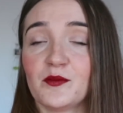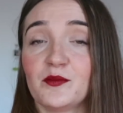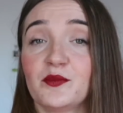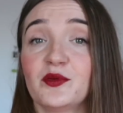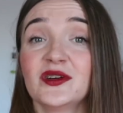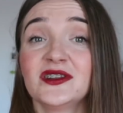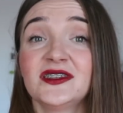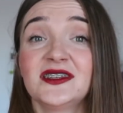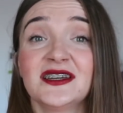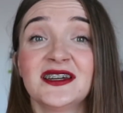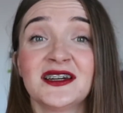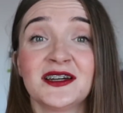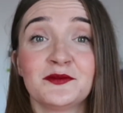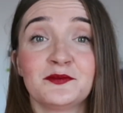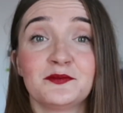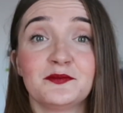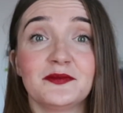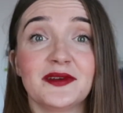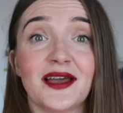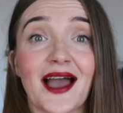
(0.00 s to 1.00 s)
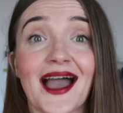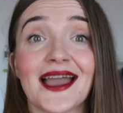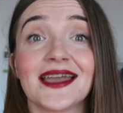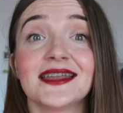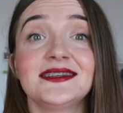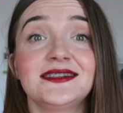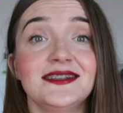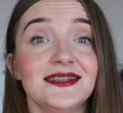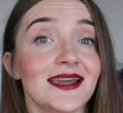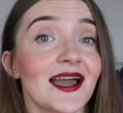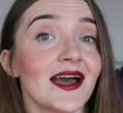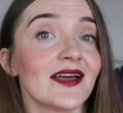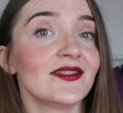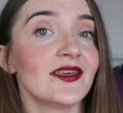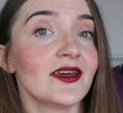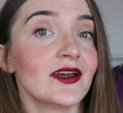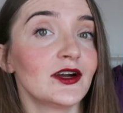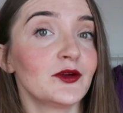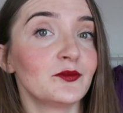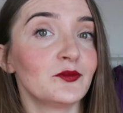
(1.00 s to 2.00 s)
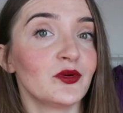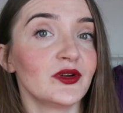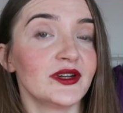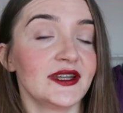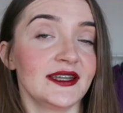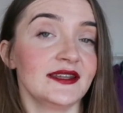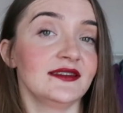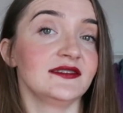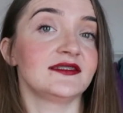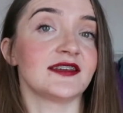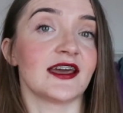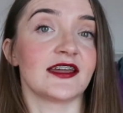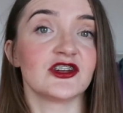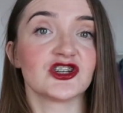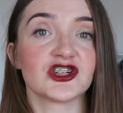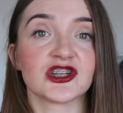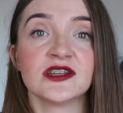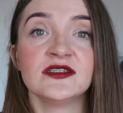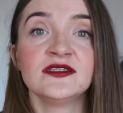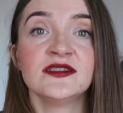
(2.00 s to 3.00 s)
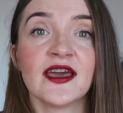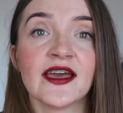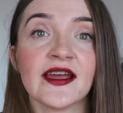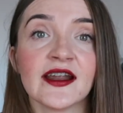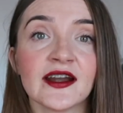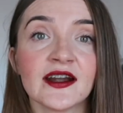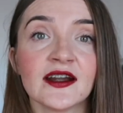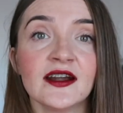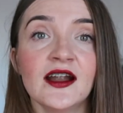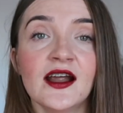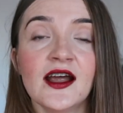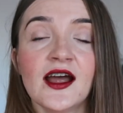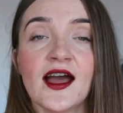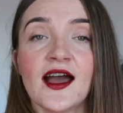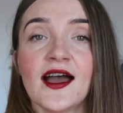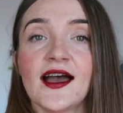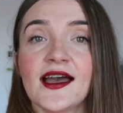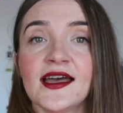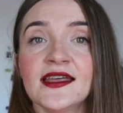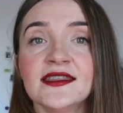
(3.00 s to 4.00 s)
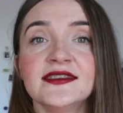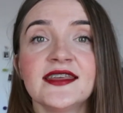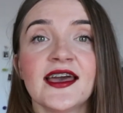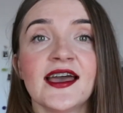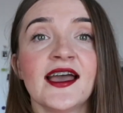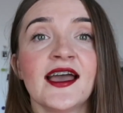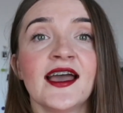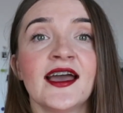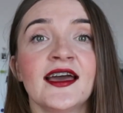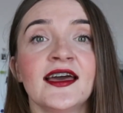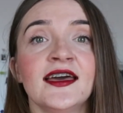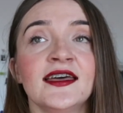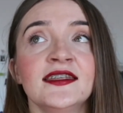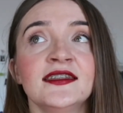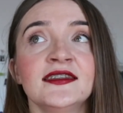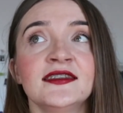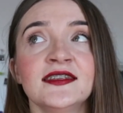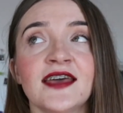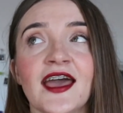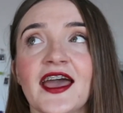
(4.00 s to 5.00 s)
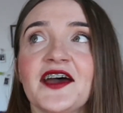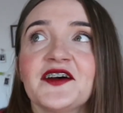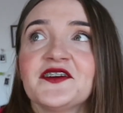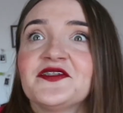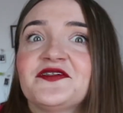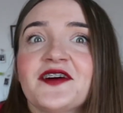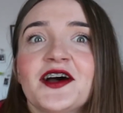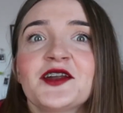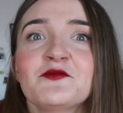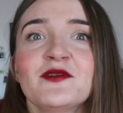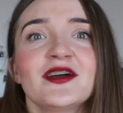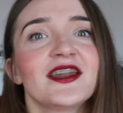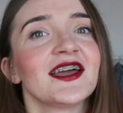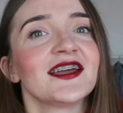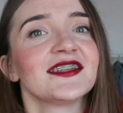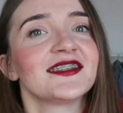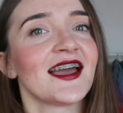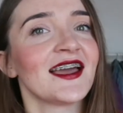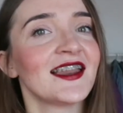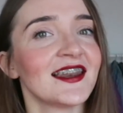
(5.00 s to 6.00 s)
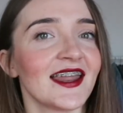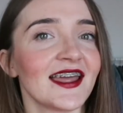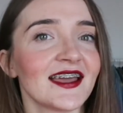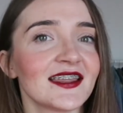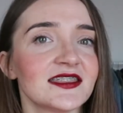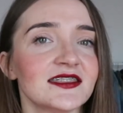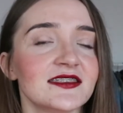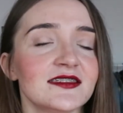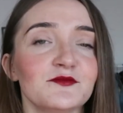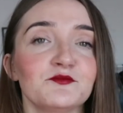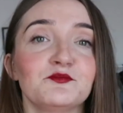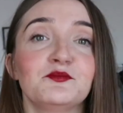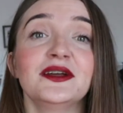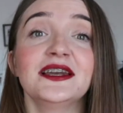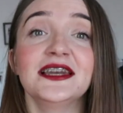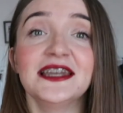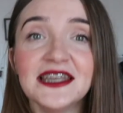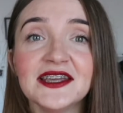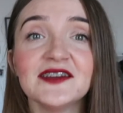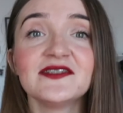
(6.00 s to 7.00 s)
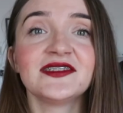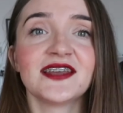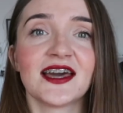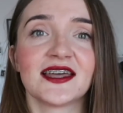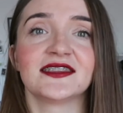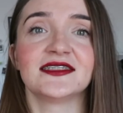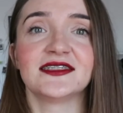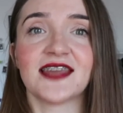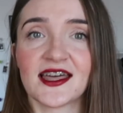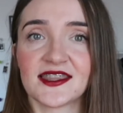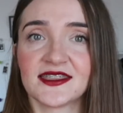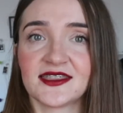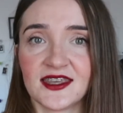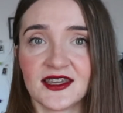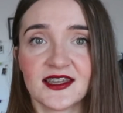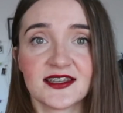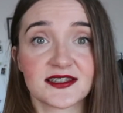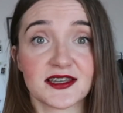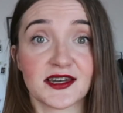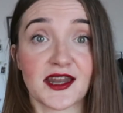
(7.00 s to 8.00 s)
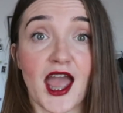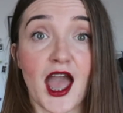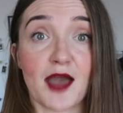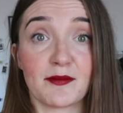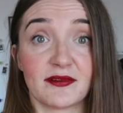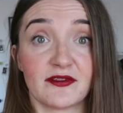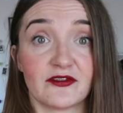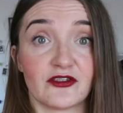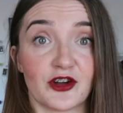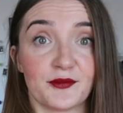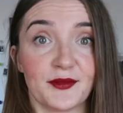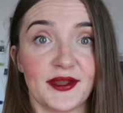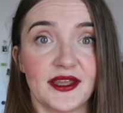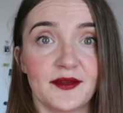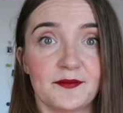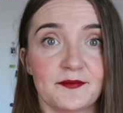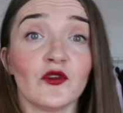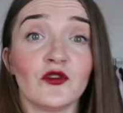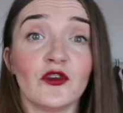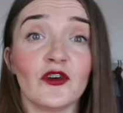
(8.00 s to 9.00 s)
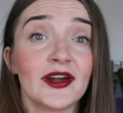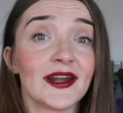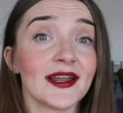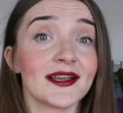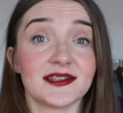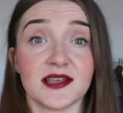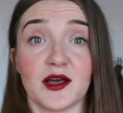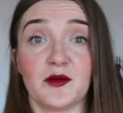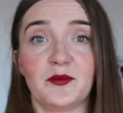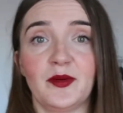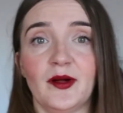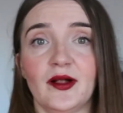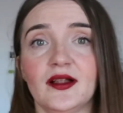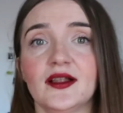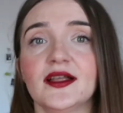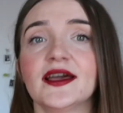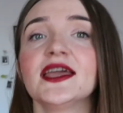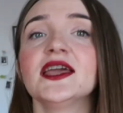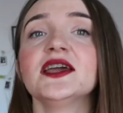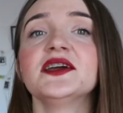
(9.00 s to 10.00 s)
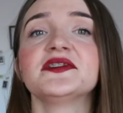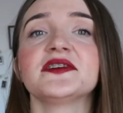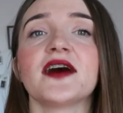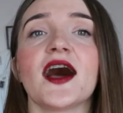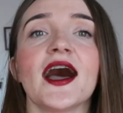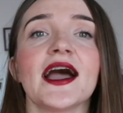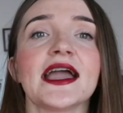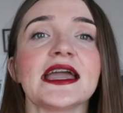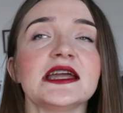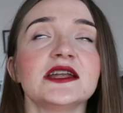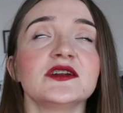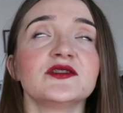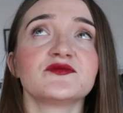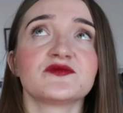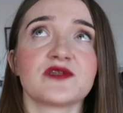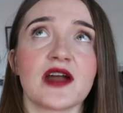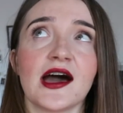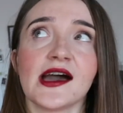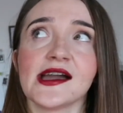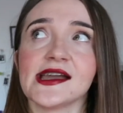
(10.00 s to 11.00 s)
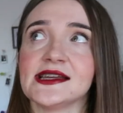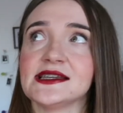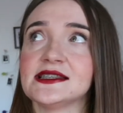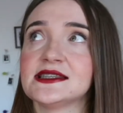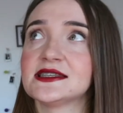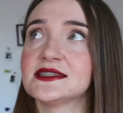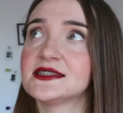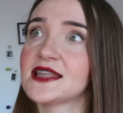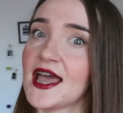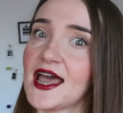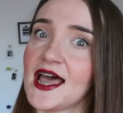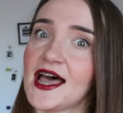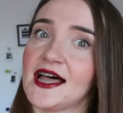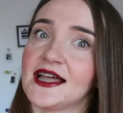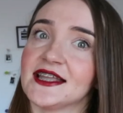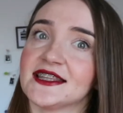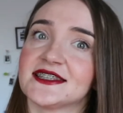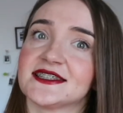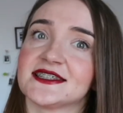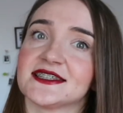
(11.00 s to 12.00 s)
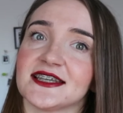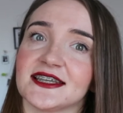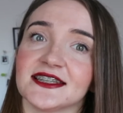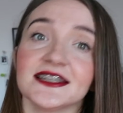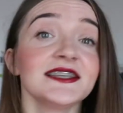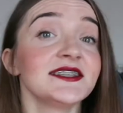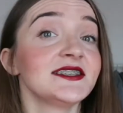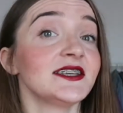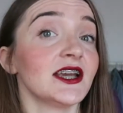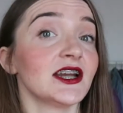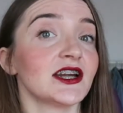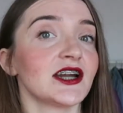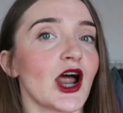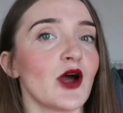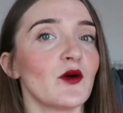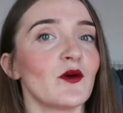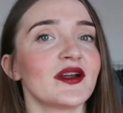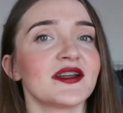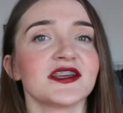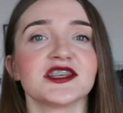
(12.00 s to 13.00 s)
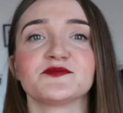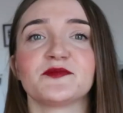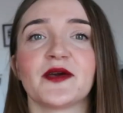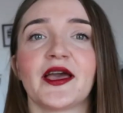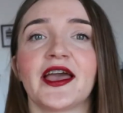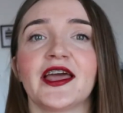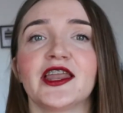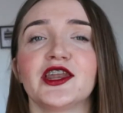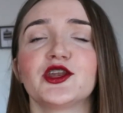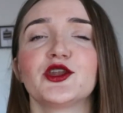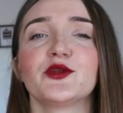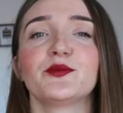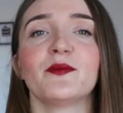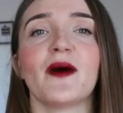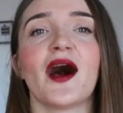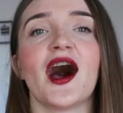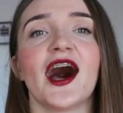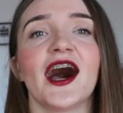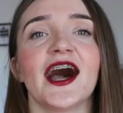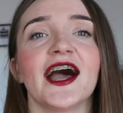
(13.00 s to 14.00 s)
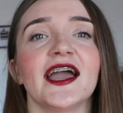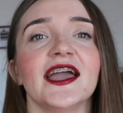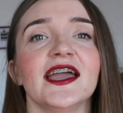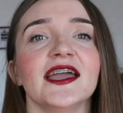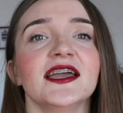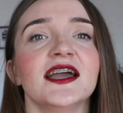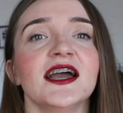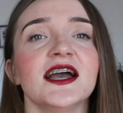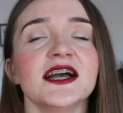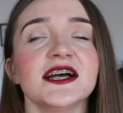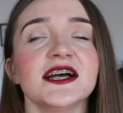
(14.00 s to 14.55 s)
put the idea there, put the intention there, and then have fun with it and like believe that that thing is gonna happen for me. For example, if I write that this year I want to spend my